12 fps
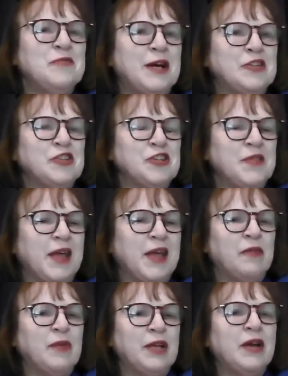you mentioned
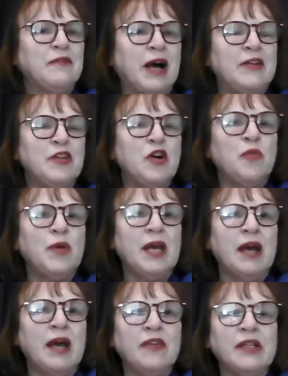that. I know we
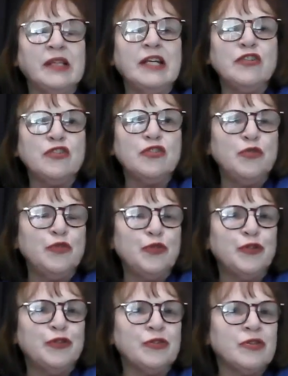have at least 2
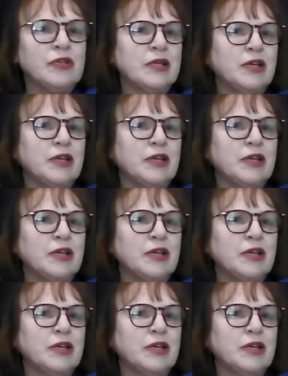nurses